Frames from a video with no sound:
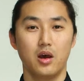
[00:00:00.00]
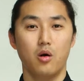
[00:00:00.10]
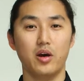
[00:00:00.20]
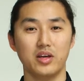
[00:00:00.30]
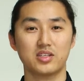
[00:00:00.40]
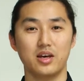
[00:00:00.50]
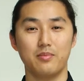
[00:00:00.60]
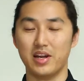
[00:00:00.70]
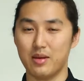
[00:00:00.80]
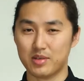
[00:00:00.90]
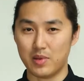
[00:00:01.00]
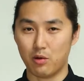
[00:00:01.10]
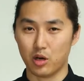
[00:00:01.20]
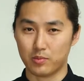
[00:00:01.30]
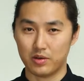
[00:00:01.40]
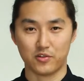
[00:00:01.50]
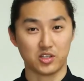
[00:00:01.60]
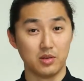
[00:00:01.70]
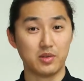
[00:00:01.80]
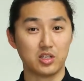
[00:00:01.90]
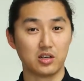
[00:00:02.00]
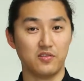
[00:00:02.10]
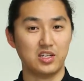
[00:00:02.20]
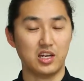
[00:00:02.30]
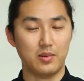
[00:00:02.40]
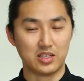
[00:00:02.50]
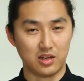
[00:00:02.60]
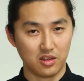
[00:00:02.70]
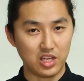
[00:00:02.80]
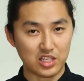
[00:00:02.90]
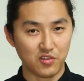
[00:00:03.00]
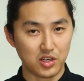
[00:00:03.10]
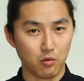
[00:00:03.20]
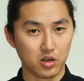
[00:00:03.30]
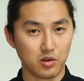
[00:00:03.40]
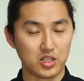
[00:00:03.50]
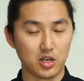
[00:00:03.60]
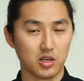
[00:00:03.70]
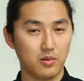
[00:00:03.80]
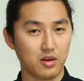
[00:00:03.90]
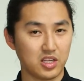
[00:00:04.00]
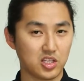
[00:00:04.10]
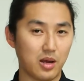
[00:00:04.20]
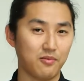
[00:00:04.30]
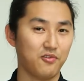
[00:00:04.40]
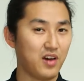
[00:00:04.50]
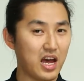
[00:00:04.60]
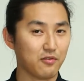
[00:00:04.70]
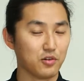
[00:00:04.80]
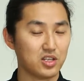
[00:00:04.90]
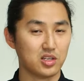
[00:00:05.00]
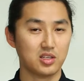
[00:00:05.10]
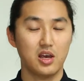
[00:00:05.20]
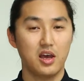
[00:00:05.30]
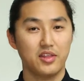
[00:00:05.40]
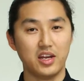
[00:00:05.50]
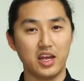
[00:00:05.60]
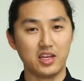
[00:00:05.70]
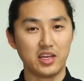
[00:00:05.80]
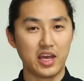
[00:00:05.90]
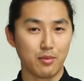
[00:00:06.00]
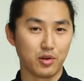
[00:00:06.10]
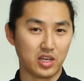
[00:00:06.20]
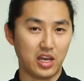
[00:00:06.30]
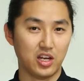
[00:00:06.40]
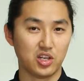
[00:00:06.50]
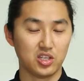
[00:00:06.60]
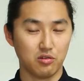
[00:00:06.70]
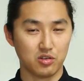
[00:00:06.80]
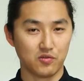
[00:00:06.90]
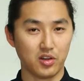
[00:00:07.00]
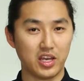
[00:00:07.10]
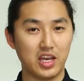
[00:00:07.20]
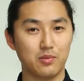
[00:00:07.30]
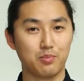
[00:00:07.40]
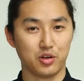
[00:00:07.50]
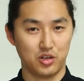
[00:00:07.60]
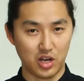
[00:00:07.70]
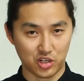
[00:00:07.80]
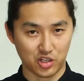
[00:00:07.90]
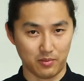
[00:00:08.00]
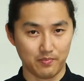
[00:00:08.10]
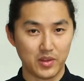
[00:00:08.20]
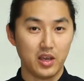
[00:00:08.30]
What is up? My name is Matt Workman for Cinematography Database, and in this video we're going to be talking about the top 5 reasons that a camera cage is useful in production.